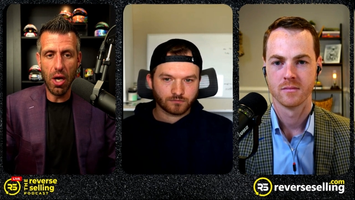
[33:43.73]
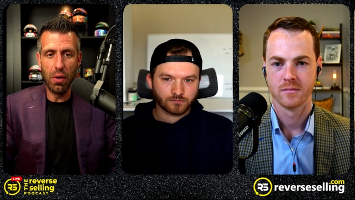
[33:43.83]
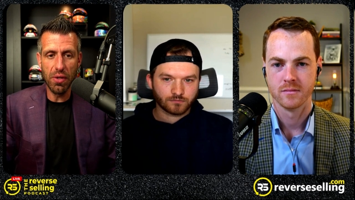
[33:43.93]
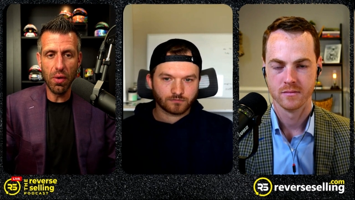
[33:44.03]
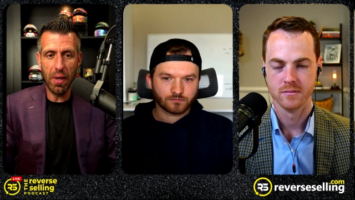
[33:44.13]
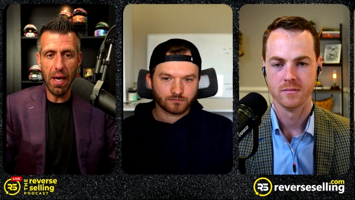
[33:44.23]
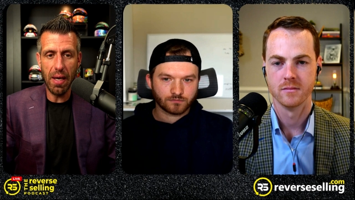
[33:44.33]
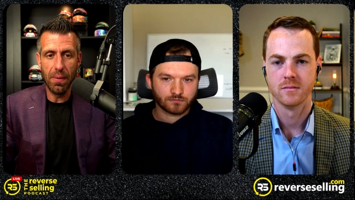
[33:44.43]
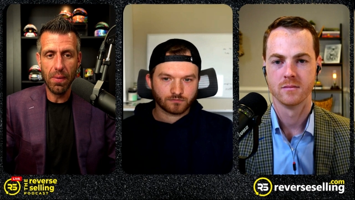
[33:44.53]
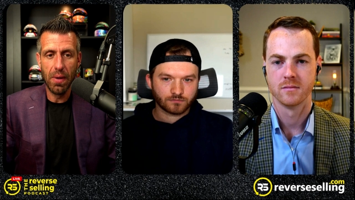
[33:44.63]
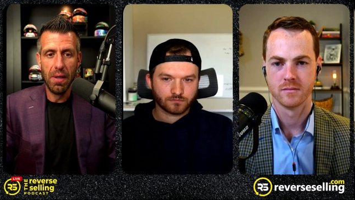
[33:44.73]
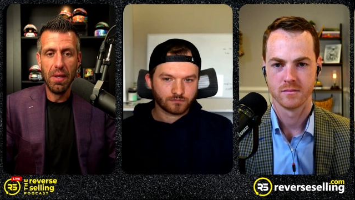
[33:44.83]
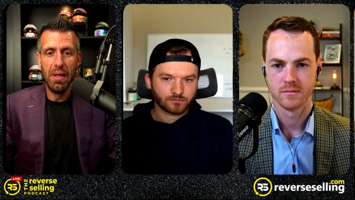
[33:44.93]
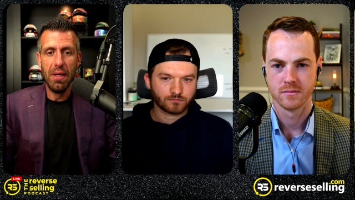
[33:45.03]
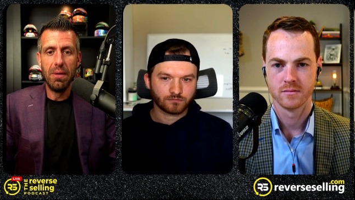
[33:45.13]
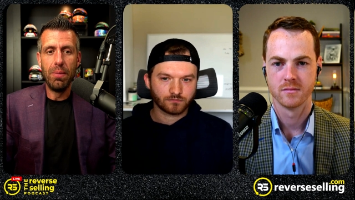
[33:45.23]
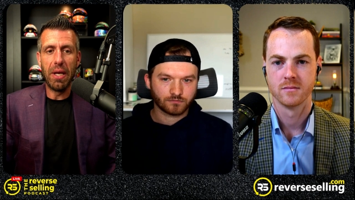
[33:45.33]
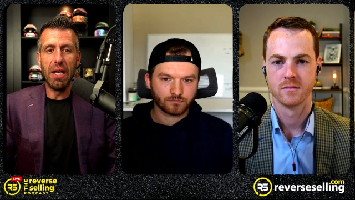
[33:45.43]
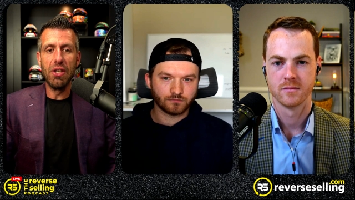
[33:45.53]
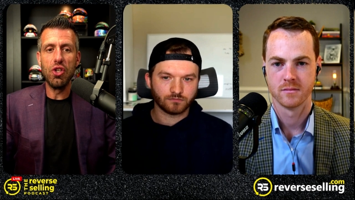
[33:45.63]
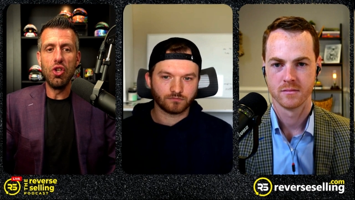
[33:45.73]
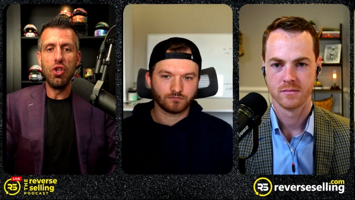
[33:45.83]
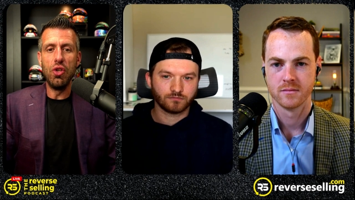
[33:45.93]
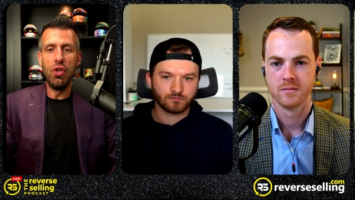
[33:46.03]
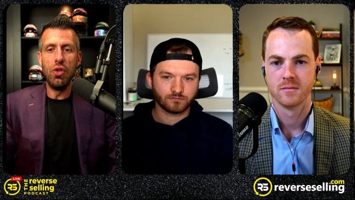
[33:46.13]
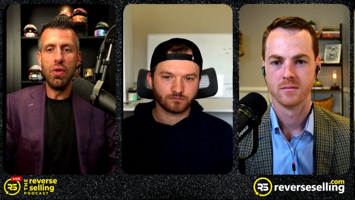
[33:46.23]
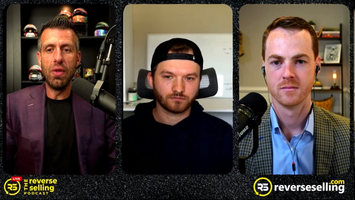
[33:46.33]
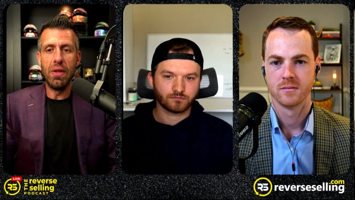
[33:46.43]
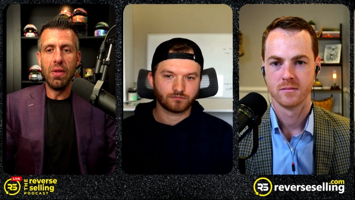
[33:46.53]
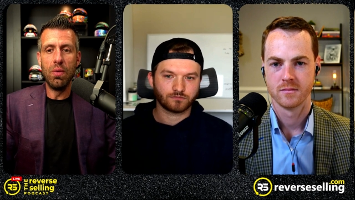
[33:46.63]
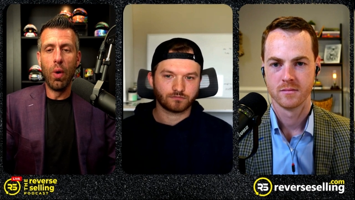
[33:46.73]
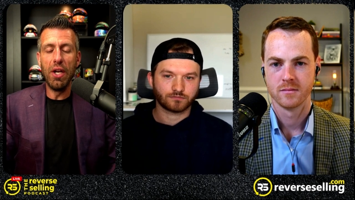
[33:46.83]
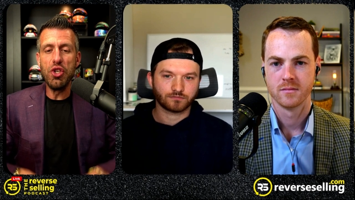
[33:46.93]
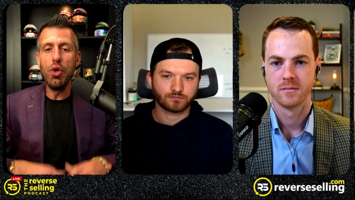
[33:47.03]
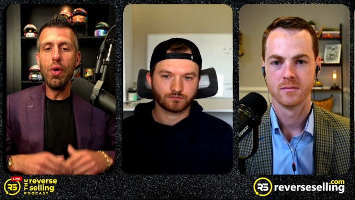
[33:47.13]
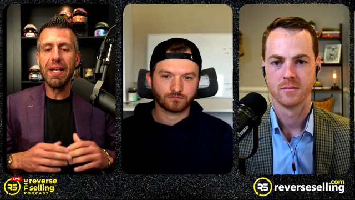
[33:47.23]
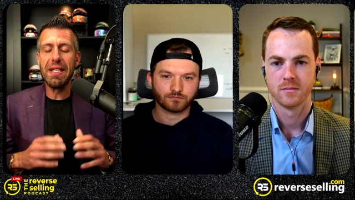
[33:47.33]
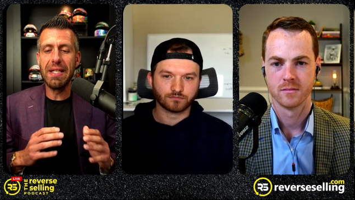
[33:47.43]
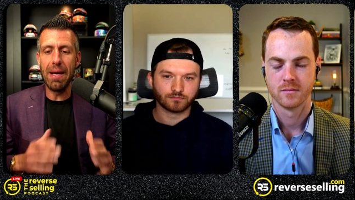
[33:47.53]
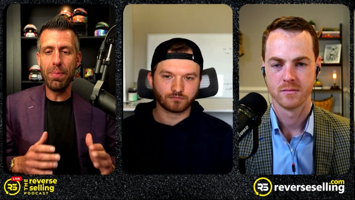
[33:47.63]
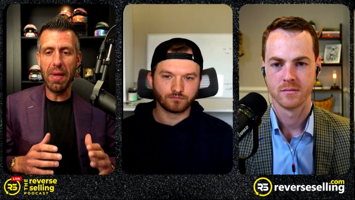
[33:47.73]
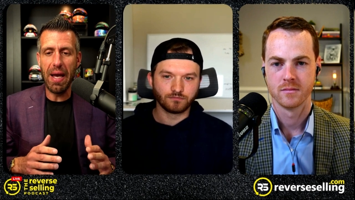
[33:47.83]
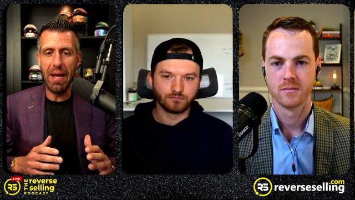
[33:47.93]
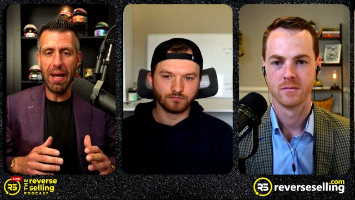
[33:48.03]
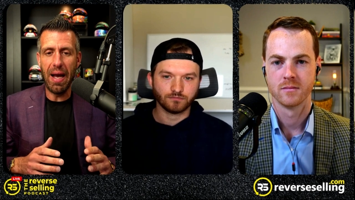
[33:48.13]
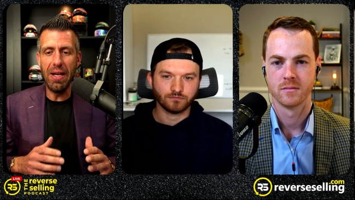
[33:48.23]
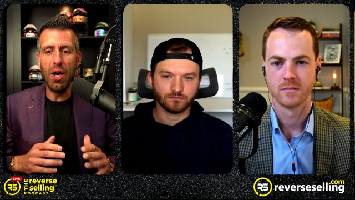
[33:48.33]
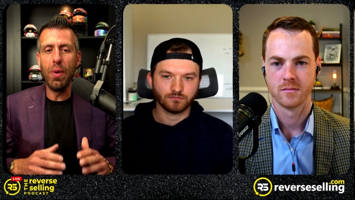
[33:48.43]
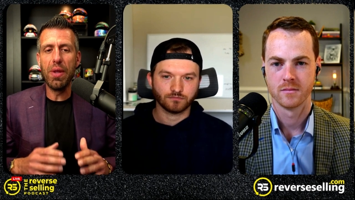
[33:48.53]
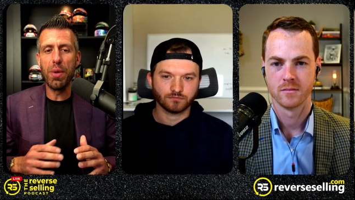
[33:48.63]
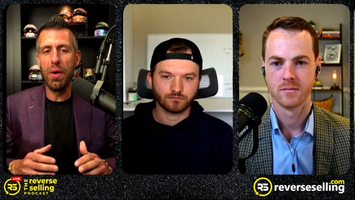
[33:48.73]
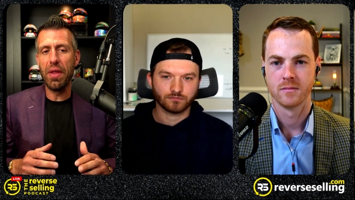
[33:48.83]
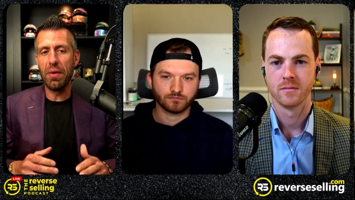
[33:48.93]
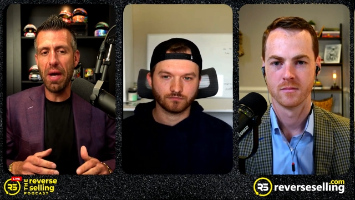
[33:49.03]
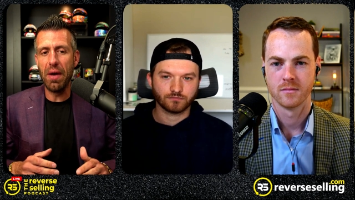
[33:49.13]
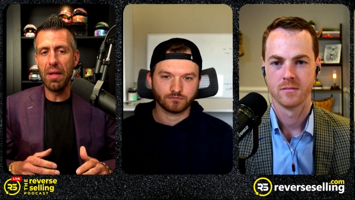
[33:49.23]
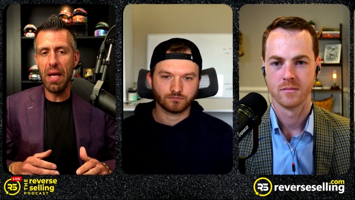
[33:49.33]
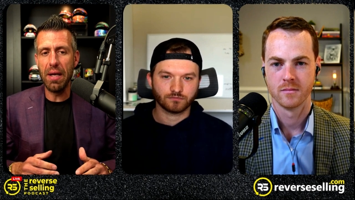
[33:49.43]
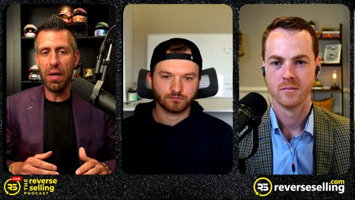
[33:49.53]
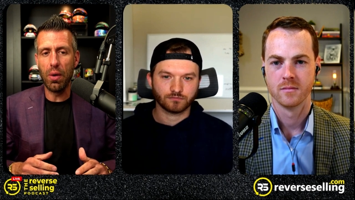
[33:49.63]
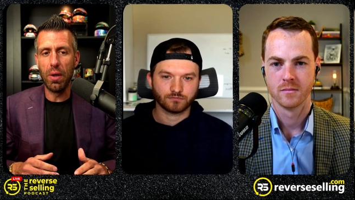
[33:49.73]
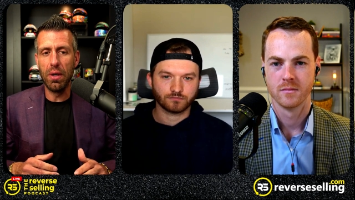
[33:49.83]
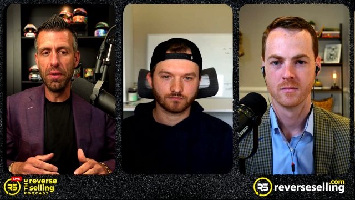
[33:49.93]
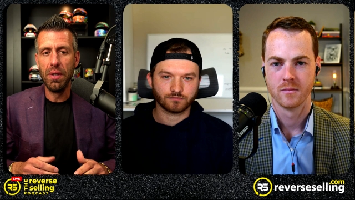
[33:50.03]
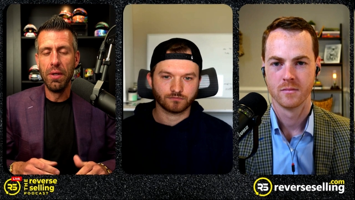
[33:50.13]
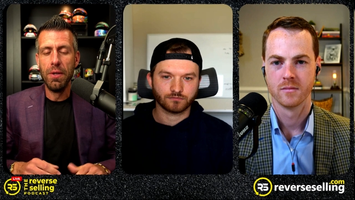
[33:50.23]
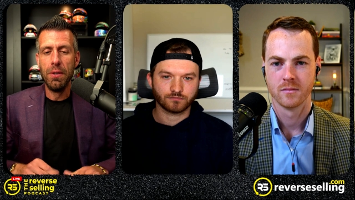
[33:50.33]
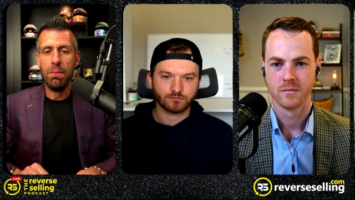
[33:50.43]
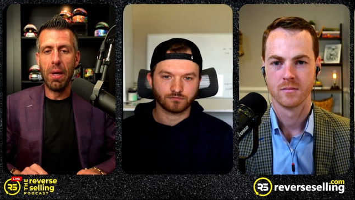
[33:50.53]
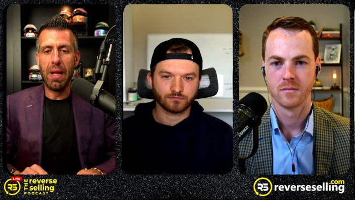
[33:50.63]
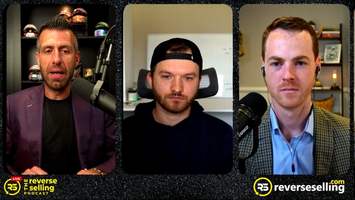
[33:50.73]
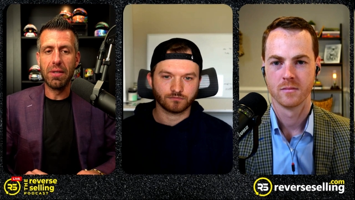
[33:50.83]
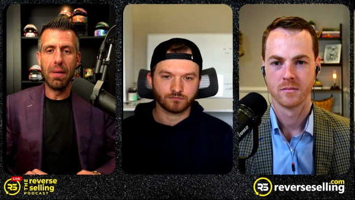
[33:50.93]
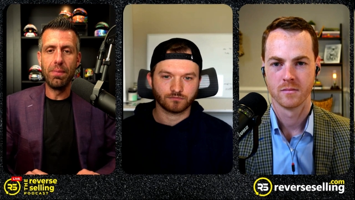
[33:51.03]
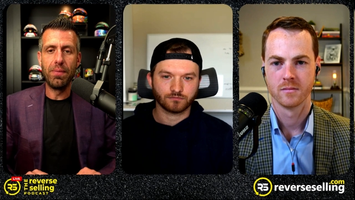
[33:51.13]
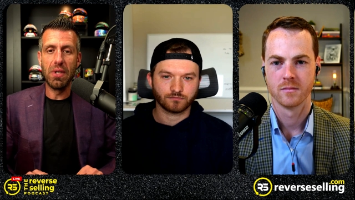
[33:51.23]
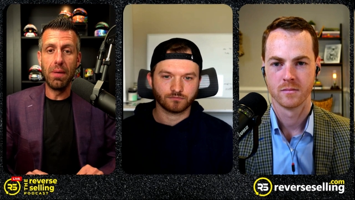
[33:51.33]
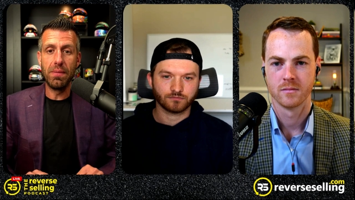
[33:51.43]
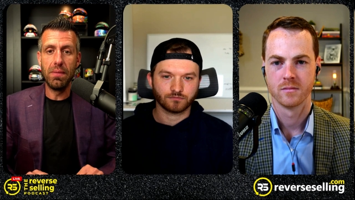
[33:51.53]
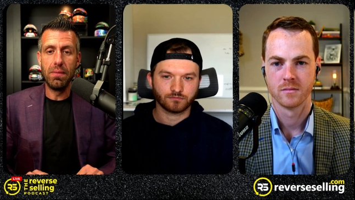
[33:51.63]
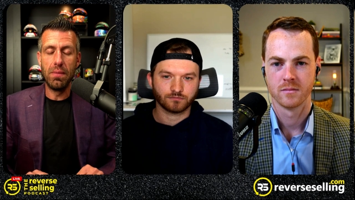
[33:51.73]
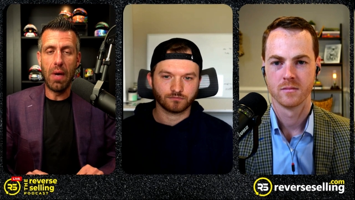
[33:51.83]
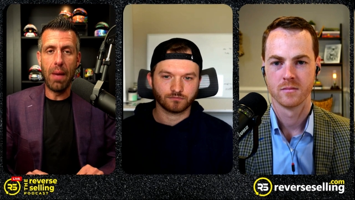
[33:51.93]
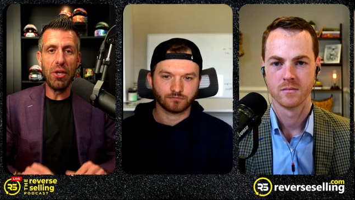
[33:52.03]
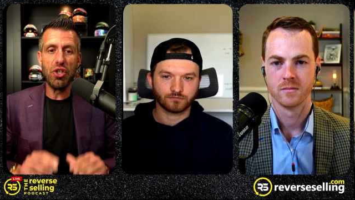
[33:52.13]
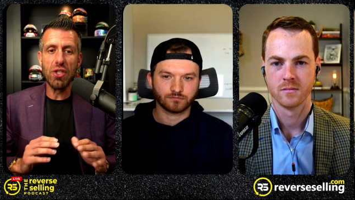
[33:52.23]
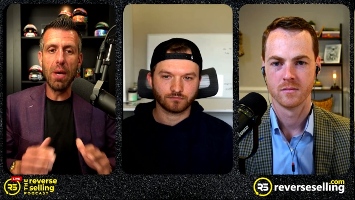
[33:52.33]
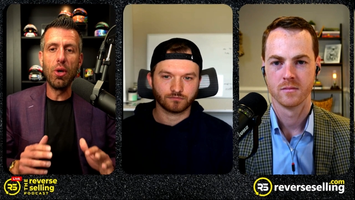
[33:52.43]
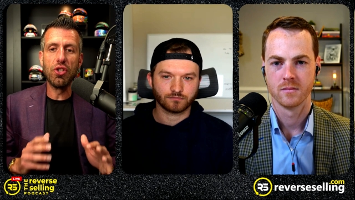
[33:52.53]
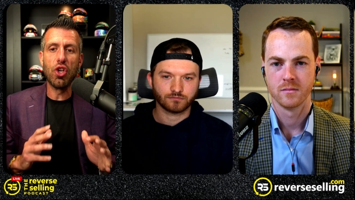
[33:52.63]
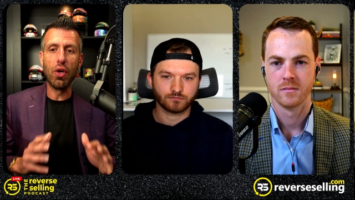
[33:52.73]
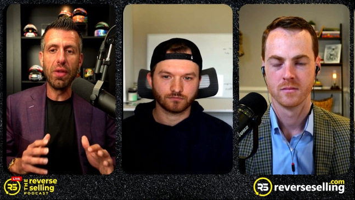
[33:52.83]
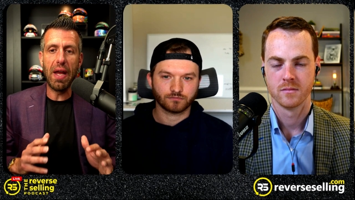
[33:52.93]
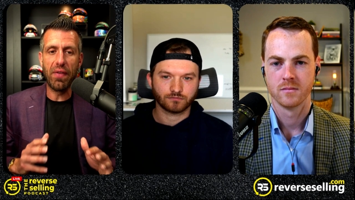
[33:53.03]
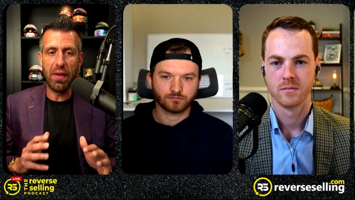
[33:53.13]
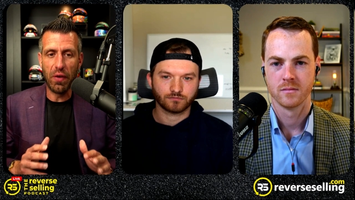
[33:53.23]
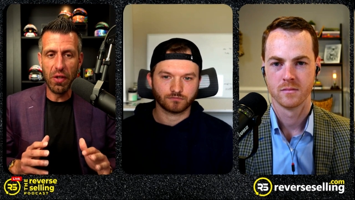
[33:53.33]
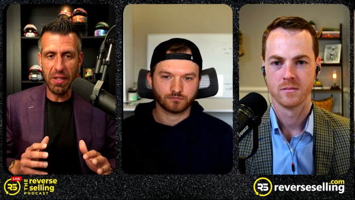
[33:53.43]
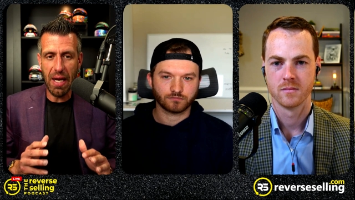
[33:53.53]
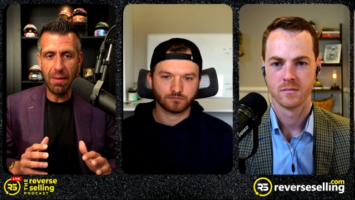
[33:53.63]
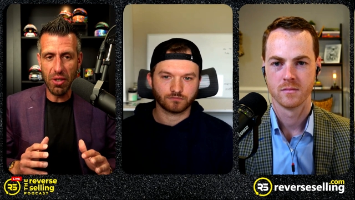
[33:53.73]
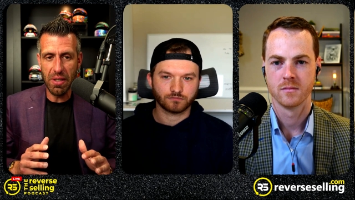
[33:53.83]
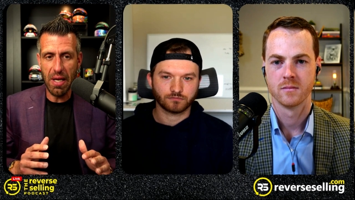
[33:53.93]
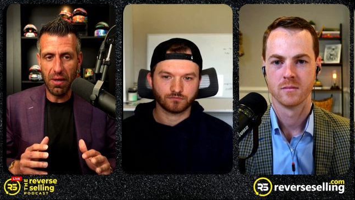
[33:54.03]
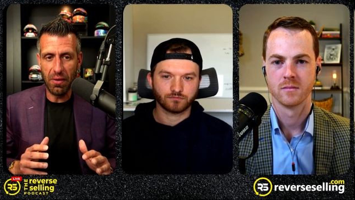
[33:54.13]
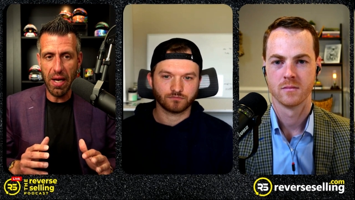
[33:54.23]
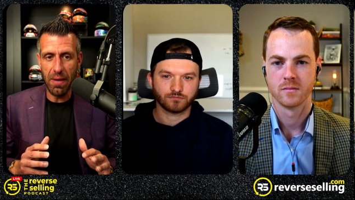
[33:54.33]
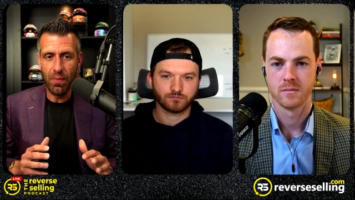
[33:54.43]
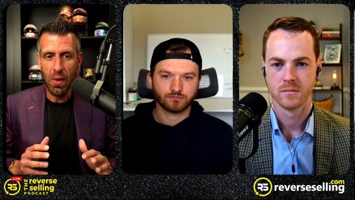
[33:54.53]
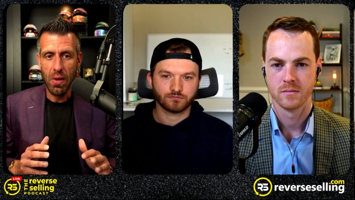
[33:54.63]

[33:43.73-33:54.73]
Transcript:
Speaker 1: no is okay because mm-hmm. y- once you accept that, I know we throw that around a lot in our world, but like some some I bet you someone's heard that for the first time just now, right?